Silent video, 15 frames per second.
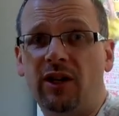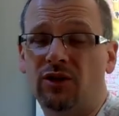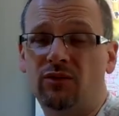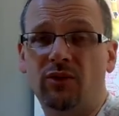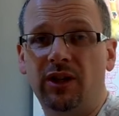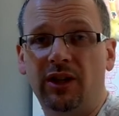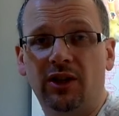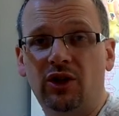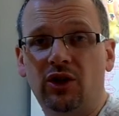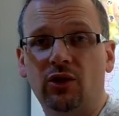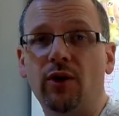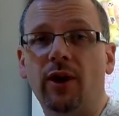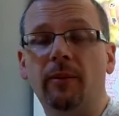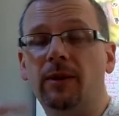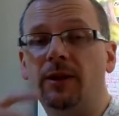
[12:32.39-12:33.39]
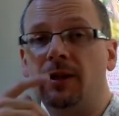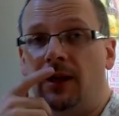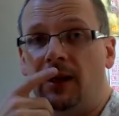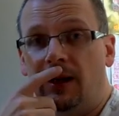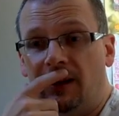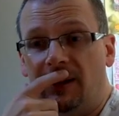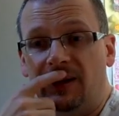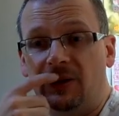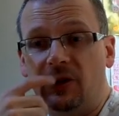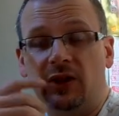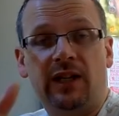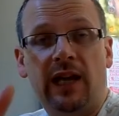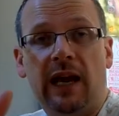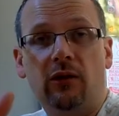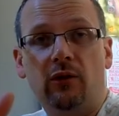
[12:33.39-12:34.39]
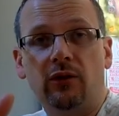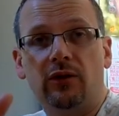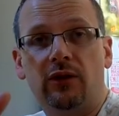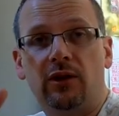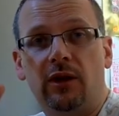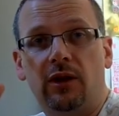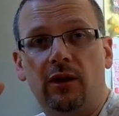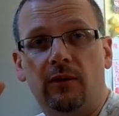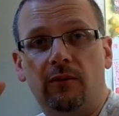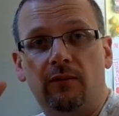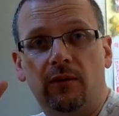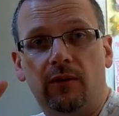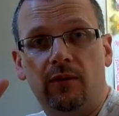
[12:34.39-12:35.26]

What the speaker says: It's really a script that just tells the